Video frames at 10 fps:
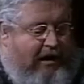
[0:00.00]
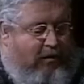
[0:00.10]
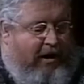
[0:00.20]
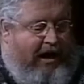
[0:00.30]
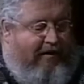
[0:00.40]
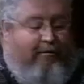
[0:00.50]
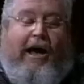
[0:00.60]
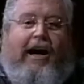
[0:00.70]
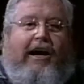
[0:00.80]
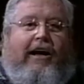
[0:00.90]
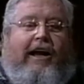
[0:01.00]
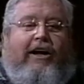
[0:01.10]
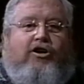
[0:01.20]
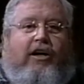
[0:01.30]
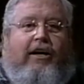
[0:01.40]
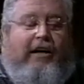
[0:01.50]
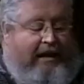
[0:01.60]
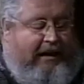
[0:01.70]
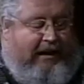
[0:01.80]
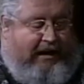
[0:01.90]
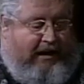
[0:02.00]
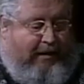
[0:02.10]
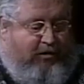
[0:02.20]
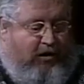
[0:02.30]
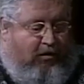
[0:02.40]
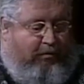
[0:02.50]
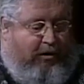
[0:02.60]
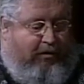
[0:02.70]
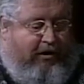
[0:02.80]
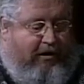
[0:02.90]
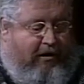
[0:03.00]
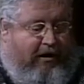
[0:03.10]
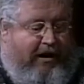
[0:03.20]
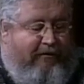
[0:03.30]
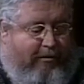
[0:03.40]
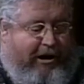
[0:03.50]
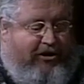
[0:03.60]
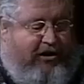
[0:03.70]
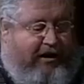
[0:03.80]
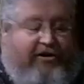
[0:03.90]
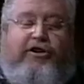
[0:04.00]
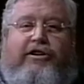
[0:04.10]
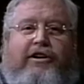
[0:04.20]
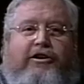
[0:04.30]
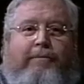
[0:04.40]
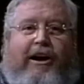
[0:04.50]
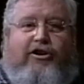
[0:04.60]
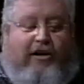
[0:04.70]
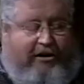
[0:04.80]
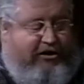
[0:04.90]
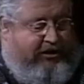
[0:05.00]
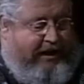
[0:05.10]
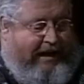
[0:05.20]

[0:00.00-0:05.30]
We have Maggie and Angela, and I'm told both are information and assistance specialists